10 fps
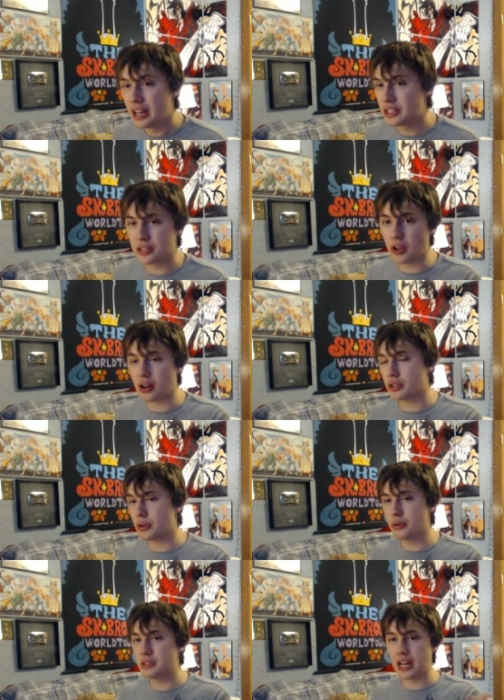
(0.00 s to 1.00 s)
Does Doctor
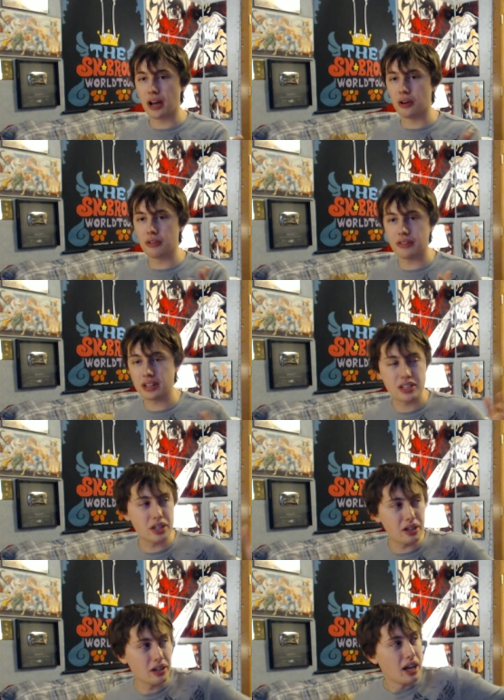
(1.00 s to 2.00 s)
Who delve
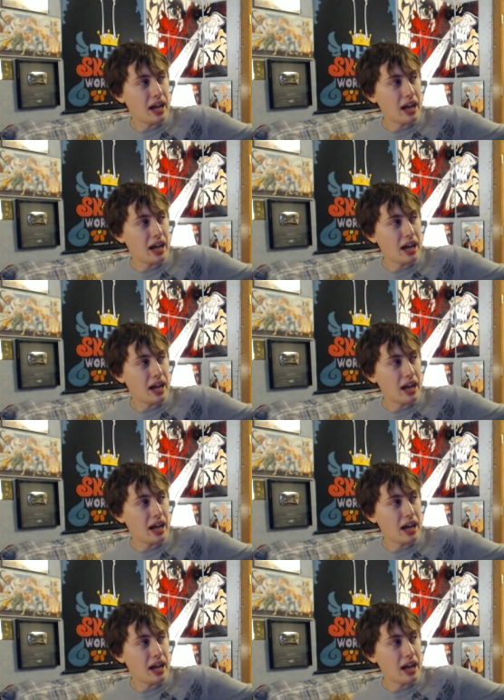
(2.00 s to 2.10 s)
into